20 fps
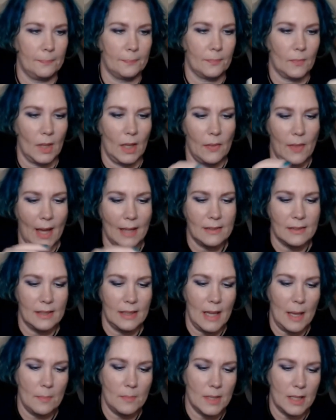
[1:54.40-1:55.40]
that's an
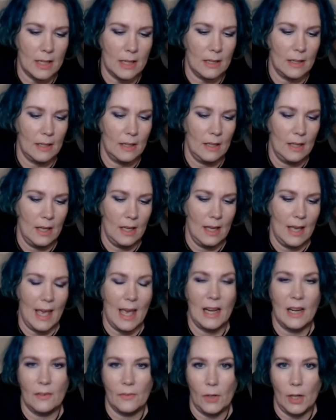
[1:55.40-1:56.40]
empty. And
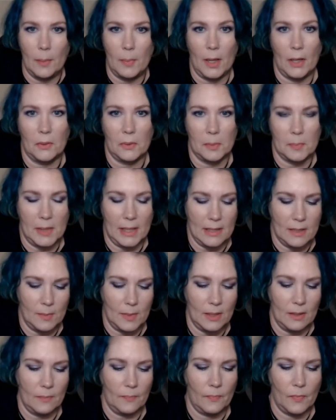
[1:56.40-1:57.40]
I've already bought a replacement.
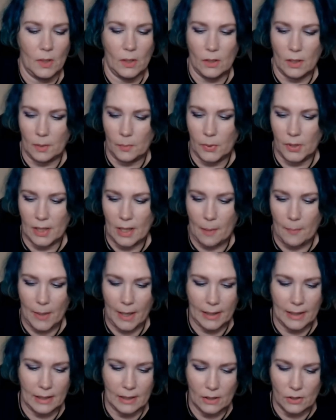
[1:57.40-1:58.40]
I'm going to put that back
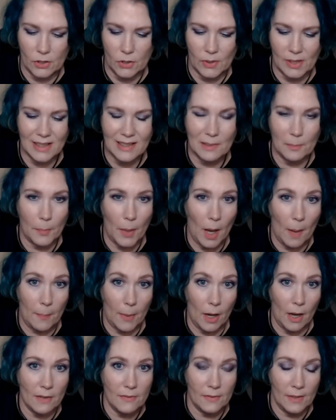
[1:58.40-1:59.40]
in there so it doesn't pop
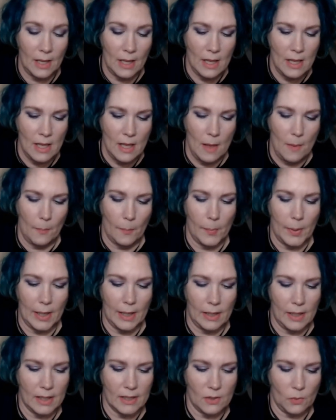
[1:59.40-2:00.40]
off, but
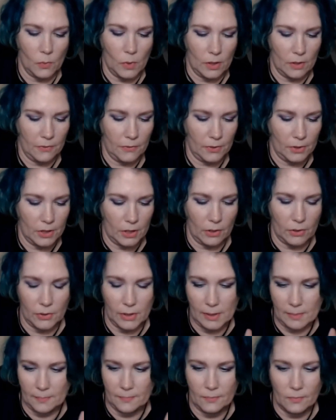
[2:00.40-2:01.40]
it's a wonderful deodorant,
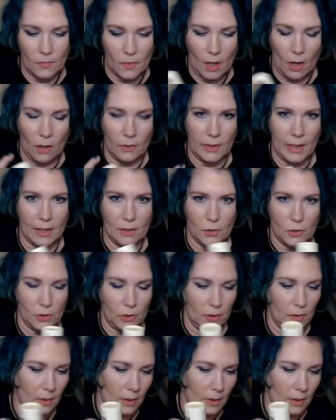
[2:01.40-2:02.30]
all natural